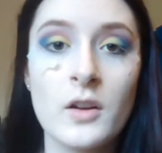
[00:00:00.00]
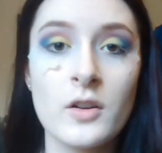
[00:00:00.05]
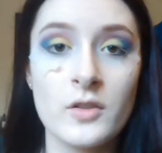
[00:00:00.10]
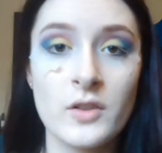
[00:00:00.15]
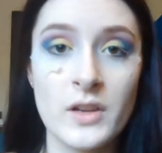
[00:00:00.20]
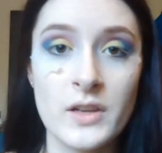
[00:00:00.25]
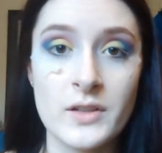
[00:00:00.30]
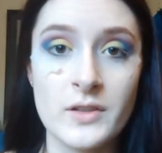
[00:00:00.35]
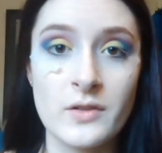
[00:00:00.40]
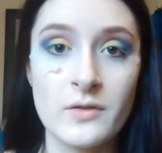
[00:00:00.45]

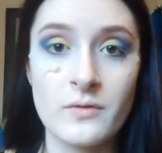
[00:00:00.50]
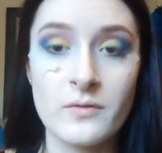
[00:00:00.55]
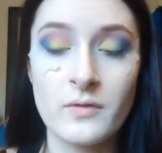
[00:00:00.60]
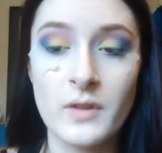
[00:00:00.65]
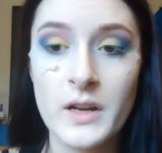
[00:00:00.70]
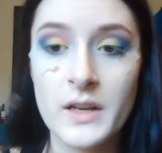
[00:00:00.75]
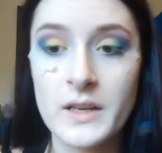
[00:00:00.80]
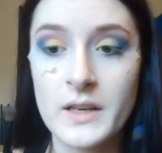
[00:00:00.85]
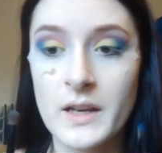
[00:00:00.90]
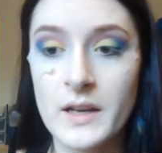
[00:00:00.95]
Okay, so
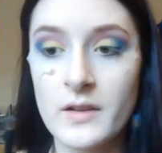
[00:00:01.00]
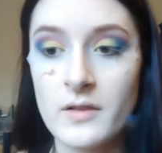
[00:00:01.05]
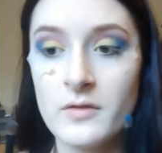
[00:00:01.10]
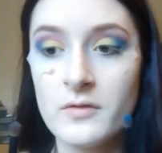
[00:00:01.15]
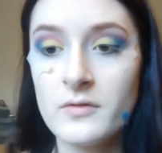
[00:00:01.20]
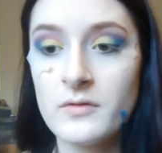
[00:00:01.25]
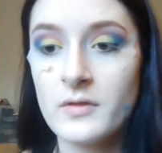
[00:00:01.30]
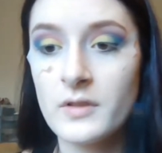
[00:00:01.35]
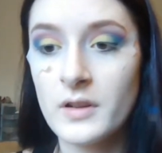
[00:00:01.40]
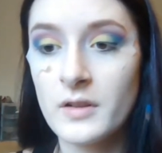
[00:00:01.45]
right
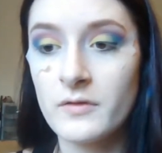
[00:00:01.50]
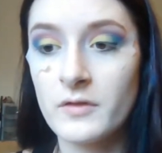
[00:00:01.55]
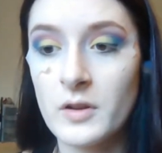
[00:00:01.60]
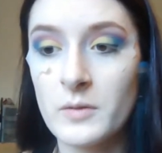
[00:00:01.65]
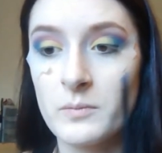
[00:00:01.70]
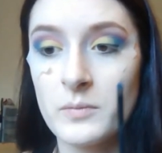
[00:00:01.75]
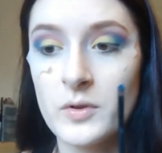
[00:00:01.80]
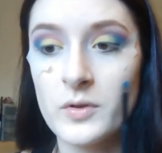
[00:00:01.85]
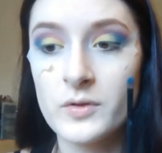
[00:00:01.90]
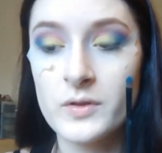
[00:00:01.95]
now, I've
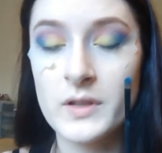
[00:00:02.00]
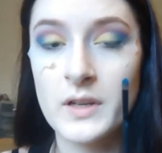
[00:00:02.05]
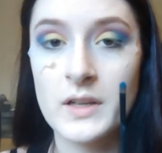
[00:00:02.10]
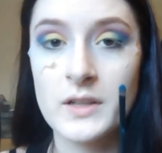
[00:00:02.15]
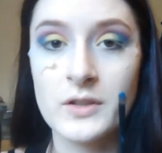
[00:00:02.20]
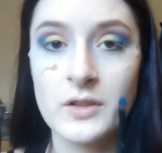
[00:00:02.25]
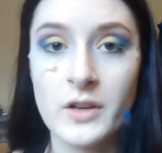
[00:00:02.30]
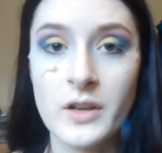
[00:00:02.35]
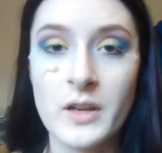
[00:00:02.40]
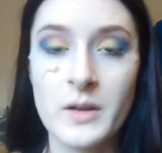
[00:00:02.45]
got both
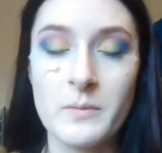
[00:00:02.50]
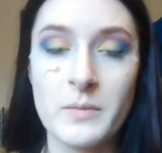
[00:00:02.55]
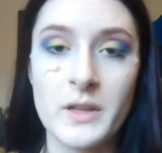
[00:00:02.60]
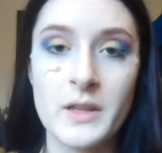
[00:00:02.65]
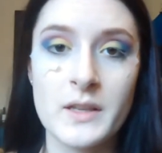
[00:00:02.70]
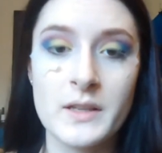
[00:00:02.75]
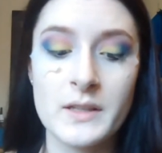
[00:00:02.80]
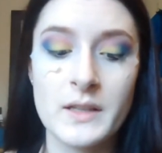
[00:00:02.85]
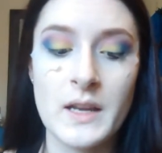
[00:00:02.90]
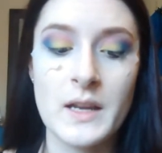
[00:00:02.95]
sides looking
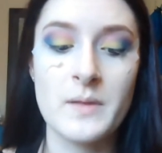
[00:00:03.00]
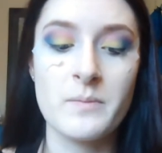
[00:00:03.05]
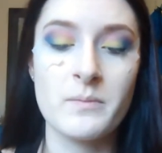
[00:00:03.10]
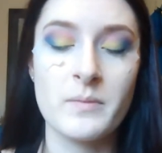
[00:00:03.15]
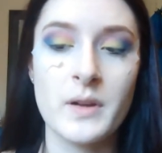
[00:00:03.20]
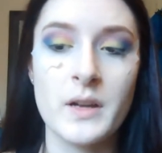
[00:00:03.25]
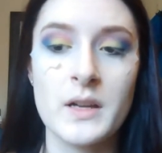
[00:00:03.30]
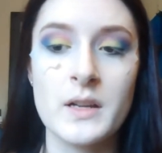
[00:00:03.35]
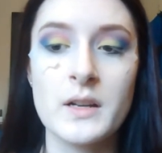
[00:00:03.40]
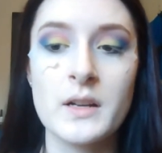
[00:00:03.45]
about the same,
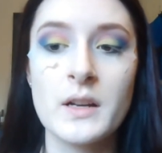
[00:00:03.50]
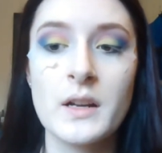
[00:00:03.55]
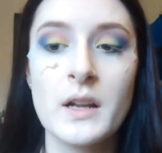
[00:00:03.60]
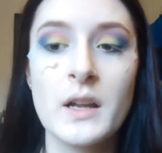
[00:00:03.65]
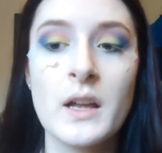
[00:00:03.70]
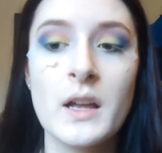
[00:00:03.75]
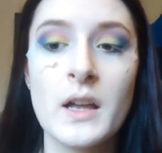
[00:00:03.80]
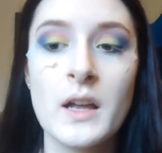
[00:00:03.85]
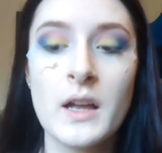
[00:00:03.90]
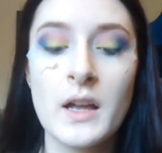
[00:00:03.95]
but
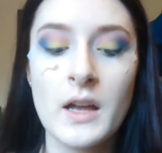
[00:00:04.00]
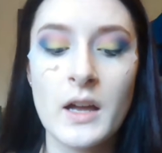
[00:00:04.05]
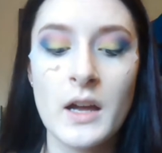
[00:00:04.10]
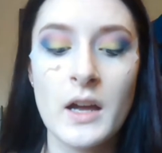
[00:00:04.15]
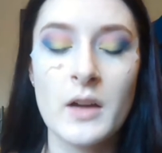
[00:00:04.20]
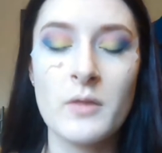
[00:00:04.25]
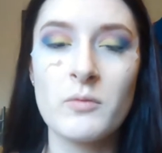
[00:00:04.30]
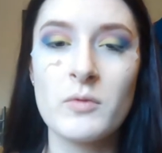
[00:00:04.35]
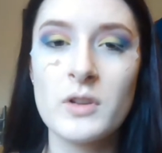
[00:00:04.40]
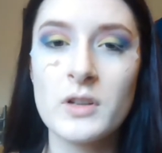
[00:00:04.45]

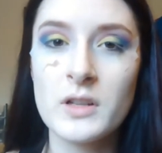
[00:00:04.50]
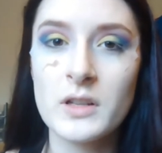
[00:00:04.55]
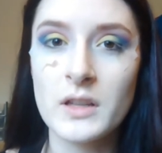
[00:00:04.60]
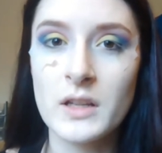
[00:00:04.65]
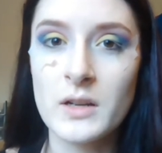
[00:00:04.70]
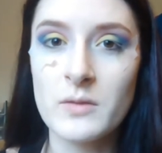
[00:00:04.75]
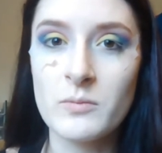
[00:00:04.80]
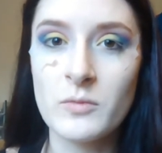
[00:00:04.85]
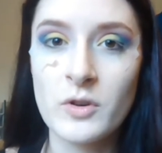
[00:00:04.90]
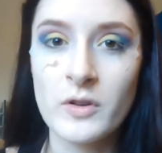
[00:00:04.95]
I want a
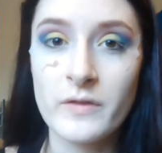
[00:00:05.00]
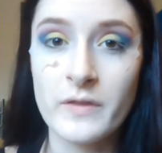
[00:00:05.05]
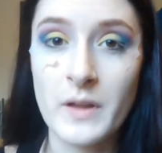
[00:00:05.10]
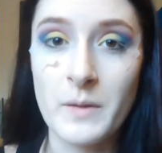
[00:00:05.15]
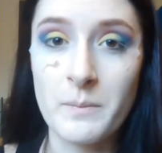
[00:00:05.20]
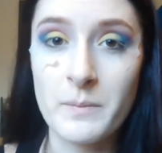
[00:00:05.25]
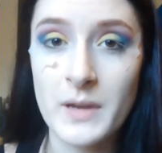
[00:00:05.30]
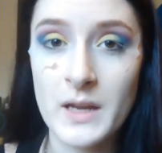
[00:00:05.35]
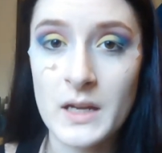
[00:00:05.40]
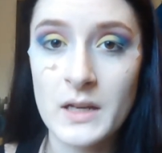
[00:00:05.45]
lot more of
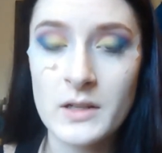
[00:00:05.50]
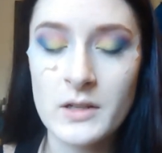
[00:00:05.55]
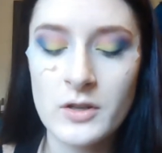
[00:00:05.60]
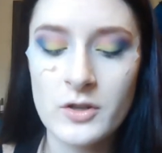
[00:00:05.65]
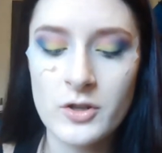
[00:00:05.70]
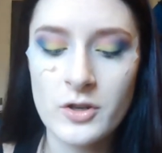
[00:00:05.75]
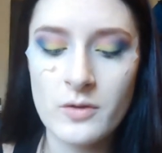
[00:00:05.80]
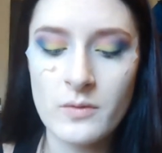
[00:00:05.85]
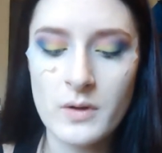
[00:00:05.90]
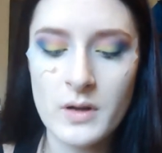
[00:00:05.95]
that pink to
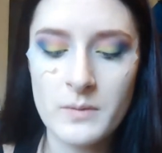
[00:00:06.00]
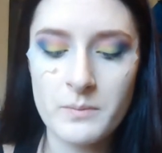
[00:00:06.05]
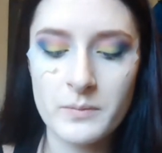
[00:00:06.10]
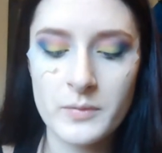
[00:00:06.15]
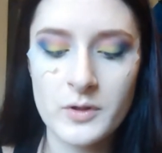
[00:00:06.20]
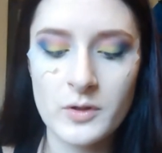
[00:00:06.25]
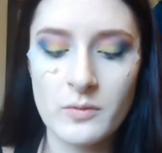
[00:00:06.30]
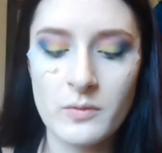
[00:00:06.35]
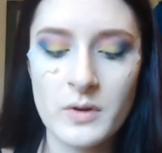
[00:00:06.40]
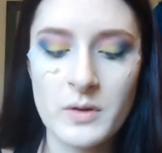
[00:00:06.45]
show up.
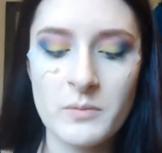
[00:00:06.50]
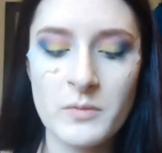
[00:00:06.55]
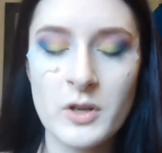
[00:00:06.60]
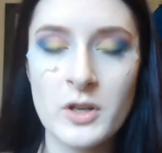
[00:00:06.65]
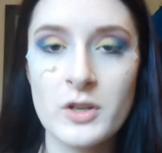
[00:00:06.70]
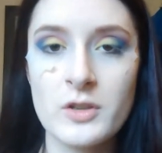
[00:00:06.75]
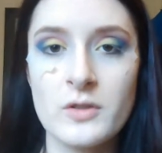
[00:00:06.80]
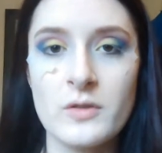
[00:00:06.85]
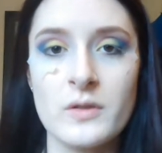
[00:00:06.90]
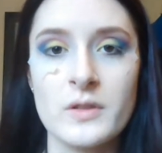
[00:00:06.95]
So what I'm going
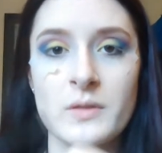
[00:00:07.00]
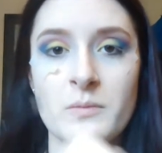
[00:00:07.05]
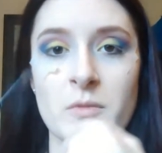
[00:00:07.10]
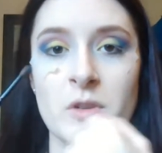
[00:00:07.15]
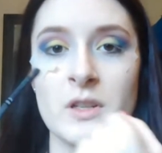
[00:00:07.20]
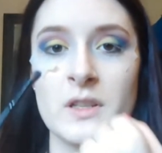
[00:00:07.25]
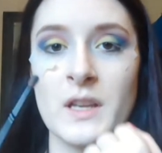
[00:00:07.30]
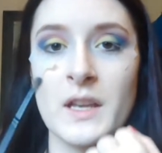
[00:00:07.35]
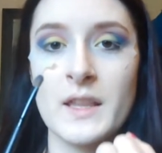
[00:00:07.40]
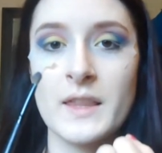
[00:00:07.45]
to do is I'm
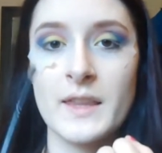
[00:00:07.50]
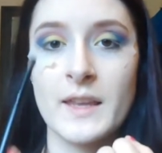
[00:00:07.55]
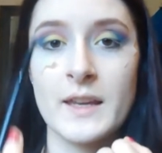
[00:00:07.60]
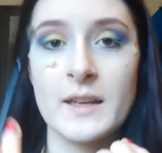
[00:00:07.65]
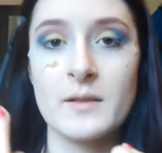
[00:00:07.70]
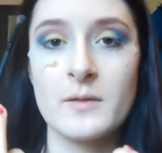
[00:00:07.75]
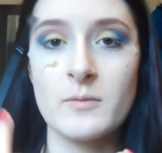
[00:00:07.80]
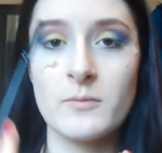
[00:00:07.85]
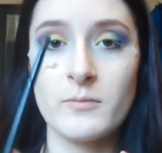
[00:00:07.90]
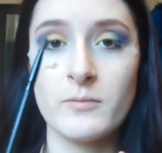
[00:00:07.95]
going to take
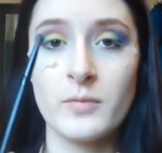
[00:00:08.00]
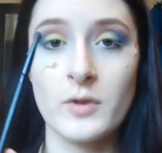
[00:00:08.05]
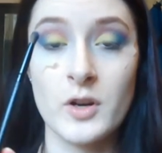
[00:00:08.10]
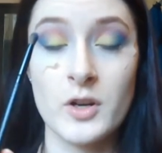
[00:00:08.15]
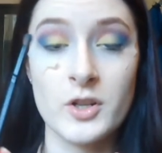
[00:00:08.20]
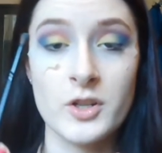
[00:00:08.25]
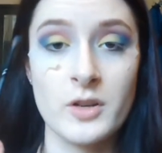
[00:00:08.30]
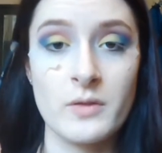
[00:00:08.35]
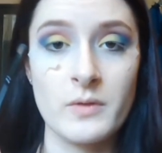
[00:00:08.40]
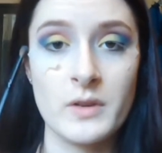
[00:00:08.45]
that
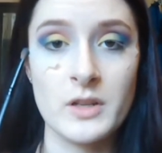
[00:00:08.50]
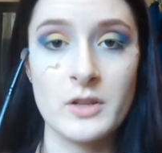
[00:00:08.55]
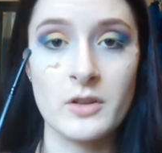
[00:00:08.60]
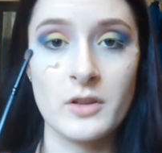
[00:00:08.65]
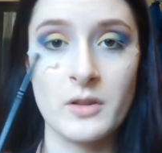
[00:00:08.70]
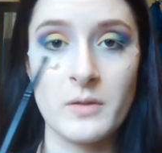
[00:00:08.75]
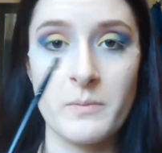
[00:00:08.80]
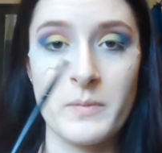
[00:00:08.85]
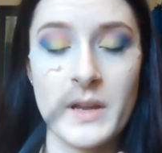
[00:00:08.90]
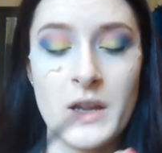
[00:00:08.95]
brush that we
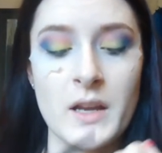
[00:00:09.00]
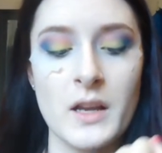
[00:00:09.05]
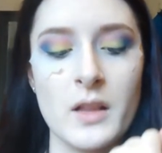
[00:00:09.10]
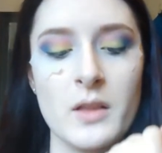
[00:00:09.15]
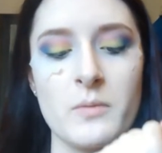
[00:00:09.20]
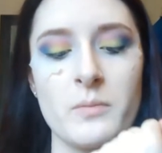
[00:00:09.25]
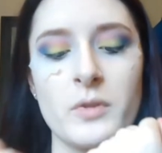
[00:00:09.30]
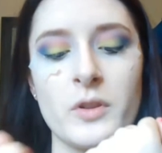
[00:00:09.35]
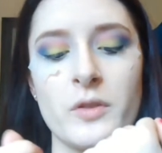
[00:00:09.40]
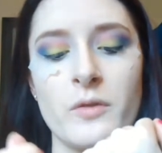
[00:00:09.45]
took the pink
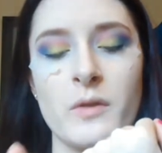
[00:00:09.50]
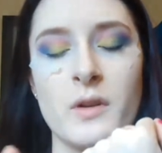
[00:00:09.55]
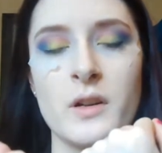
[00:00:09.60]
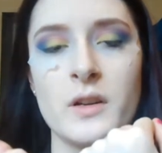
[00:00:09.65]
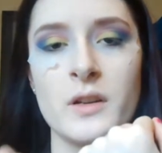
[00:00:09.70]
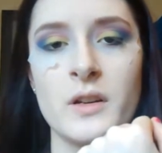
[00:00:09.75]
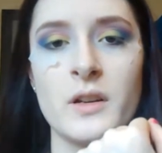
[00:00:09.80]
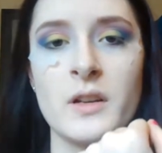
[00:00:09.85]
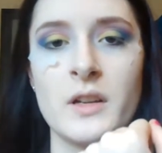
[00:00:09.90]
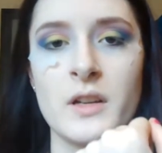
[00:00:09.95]
and the blue
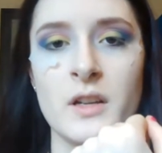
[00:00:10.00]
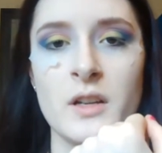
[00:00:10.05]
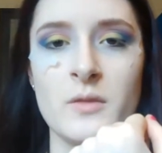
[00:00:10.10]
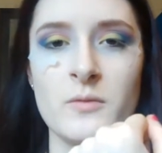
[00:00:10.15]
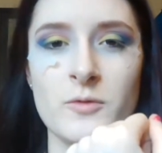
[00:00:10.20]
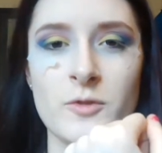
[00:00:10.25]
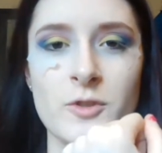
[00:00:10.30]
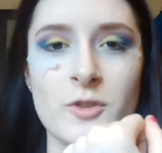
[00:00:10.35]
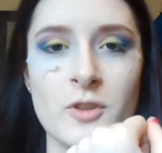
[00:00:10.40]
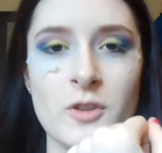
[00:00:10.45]
on. I'm
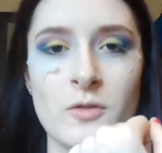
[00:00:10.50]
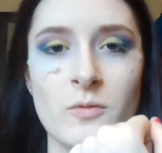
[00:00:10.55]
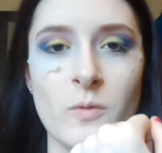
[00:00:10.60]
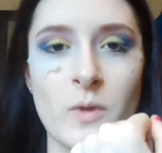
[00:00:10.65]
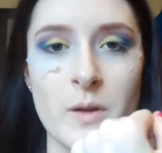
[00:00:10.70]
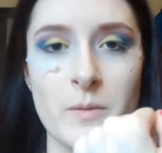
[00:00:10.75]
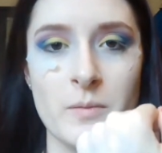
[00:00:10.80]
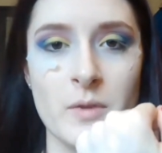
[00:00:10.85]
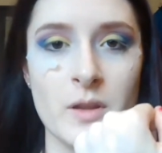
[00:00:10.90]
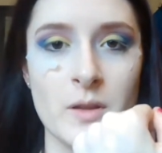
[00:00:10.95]
just going to
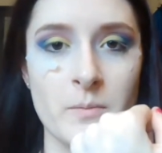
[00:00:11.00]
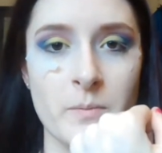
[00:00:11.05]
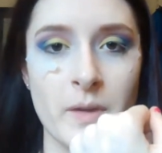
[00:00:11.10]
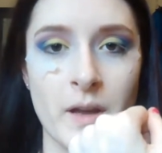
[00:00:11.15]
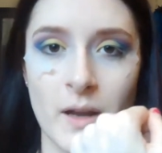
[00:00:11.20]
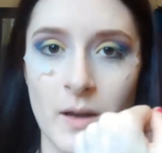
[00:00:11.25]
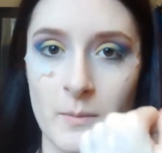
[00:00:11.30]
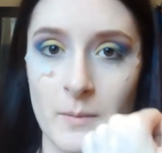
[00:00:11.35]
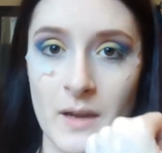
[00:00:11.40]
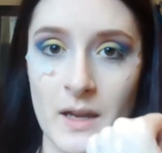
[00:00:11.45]
wipe on the
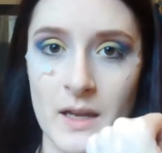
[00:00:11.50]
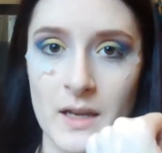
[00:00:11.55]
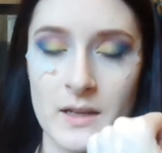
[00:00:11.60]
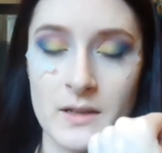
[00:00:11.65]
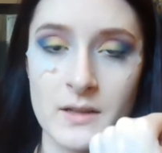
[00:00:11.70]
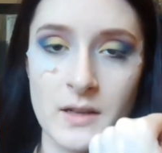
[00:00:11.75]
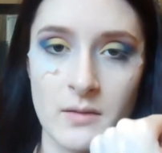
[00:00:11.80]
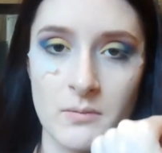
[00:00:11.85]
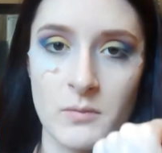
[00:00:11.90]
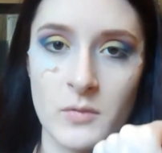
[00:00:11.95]
back of my
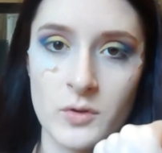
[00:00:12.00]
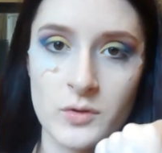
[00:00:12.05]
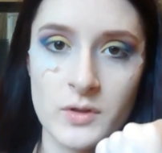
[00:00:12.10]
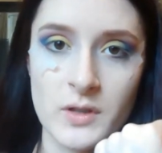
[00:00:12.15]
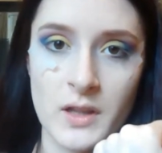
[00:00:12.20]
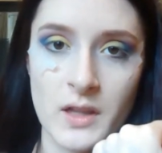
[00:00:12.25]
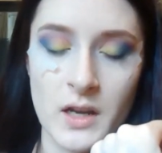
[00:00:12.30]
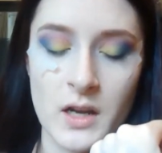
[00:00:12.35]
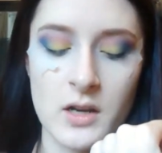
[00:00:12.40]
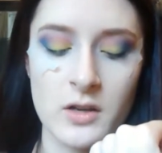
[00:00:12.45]
hand to get
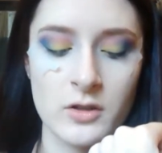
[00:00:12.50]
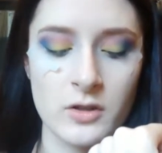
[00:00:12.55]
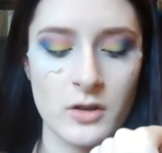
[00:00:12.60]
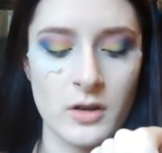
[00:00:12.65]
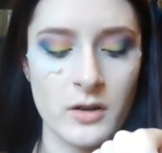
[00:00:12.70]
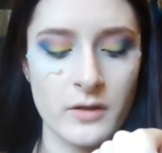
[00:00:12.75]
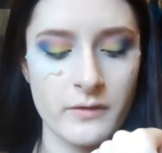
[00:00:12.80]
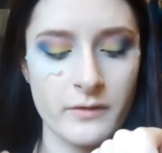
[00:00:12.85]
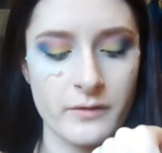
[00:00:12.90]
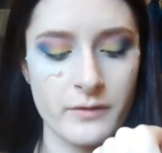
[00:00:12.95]
most of the color
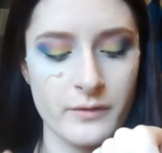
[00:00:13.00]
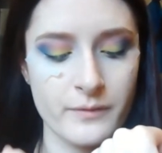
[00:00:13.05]
off.